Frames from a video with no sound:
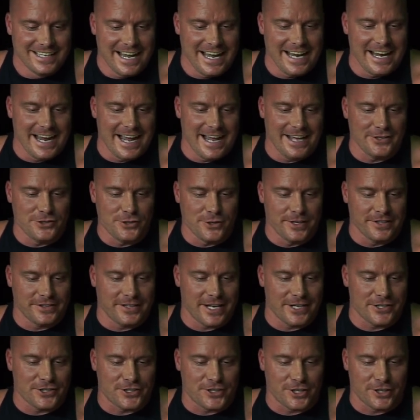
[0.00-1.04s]
Hey, Ed, you get
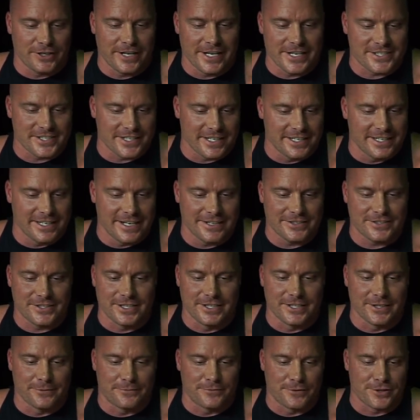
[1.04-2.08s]
that shirt? I sent it out to
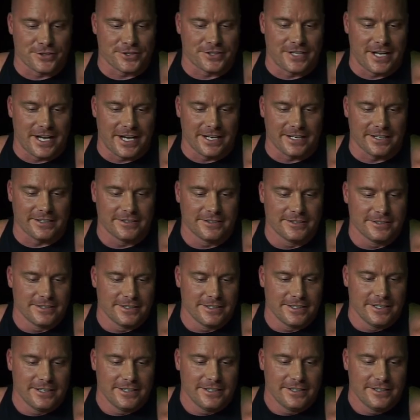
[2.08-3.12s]
you the first day.
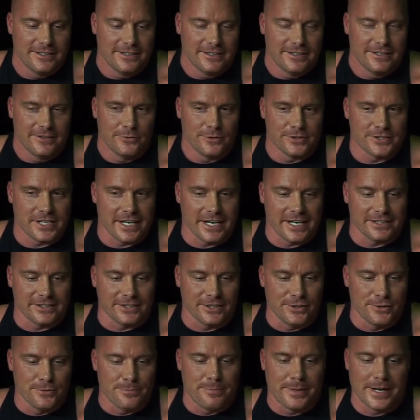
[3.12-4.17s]
Once I got the
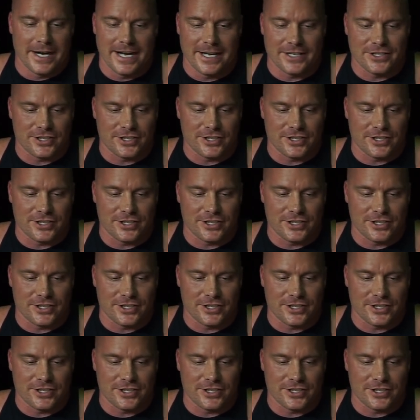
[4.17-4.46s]
new batch.